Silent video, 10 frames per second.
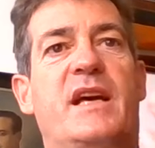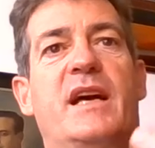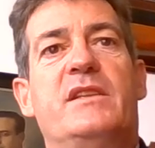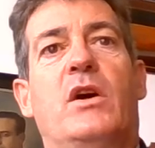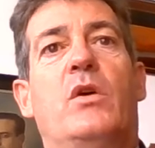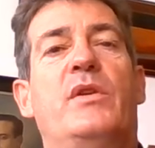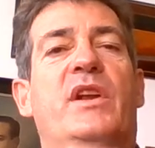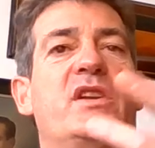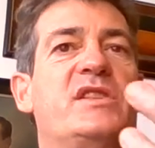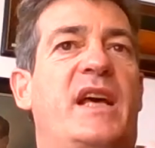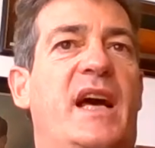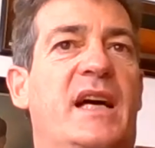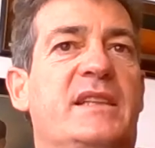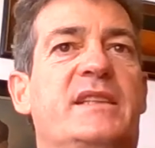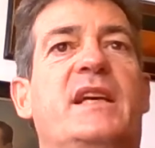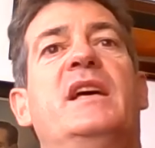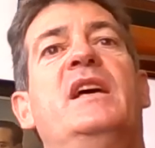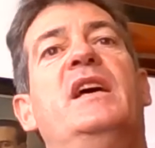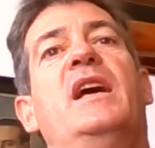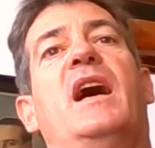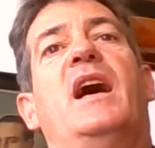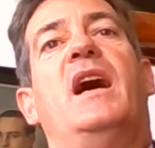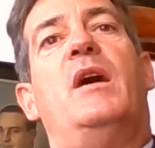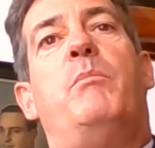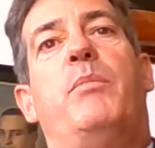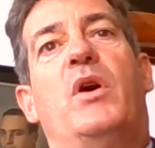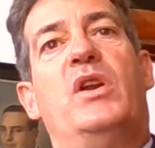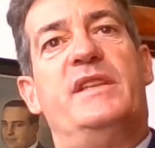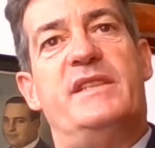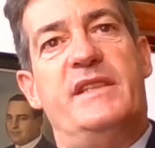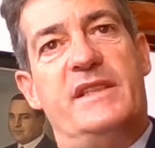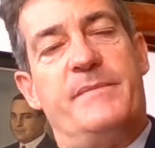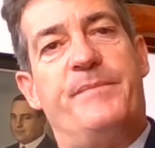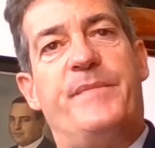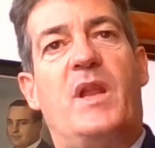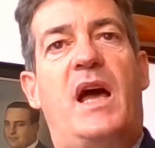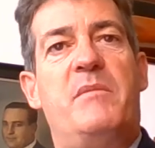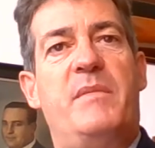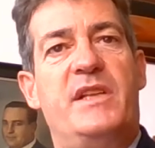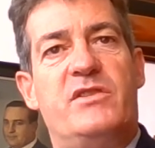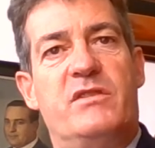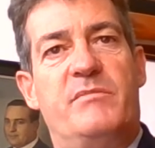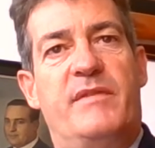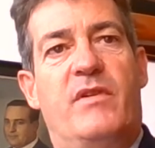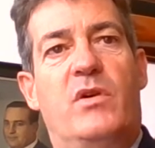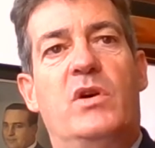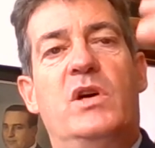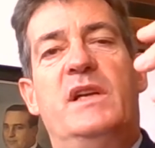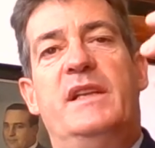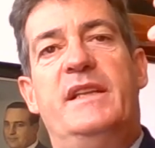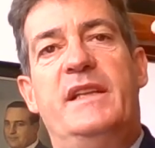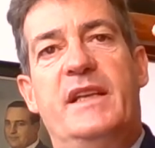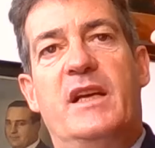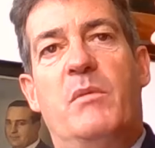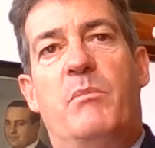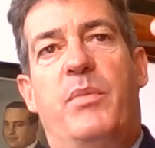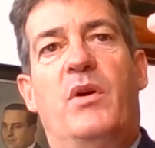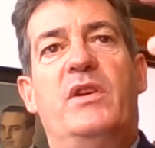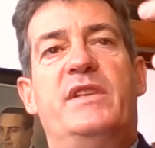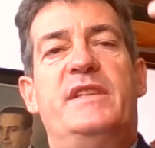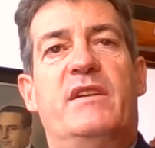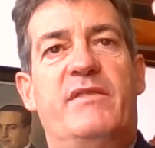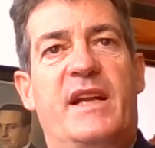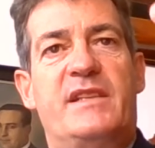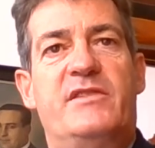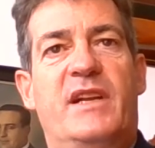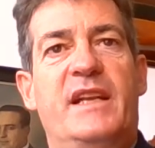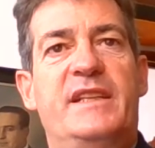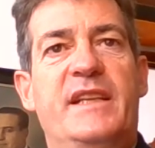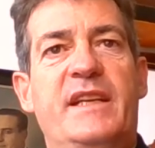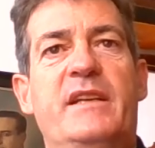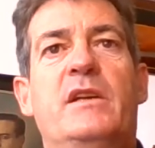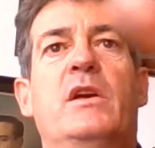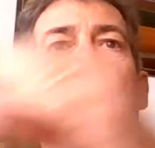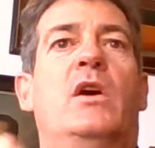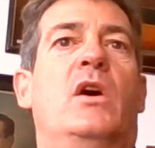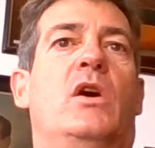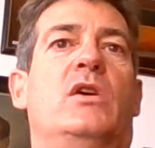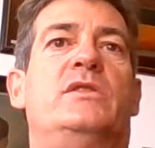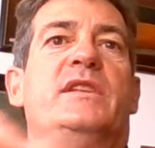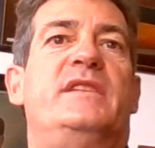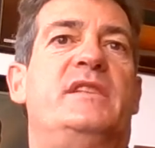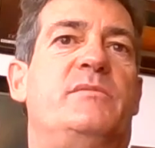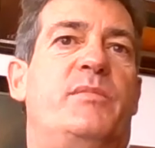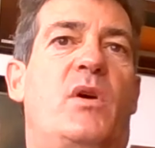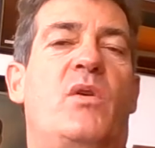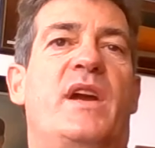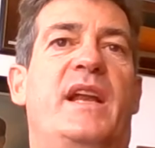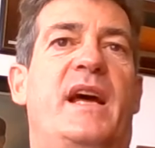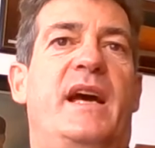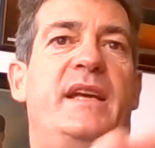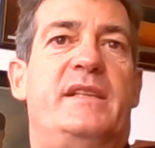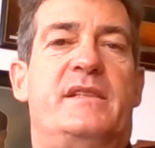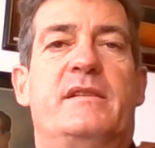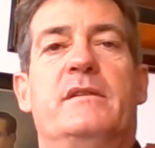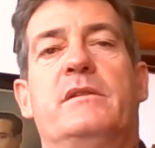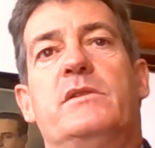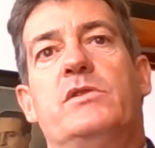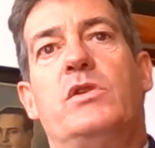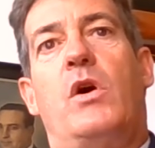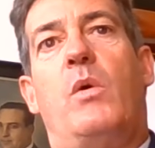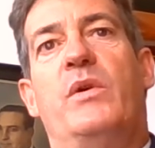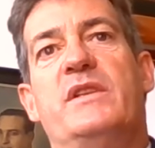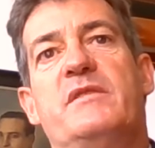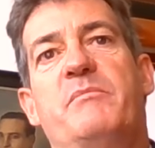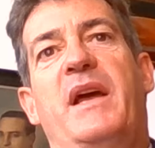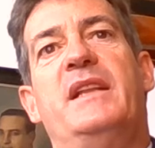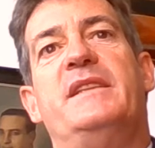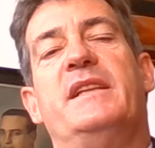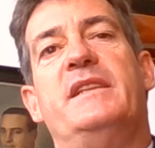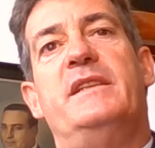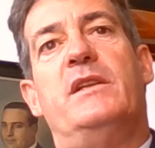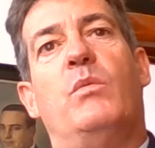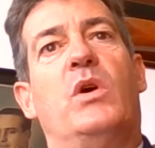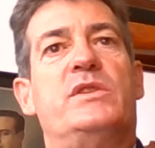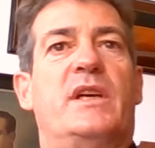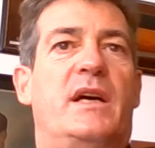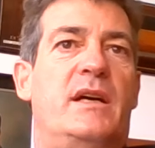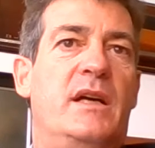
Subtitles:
and owners that had policies I mentioned before. The policy of nationality, all this is broken ice, so it's melted in the water.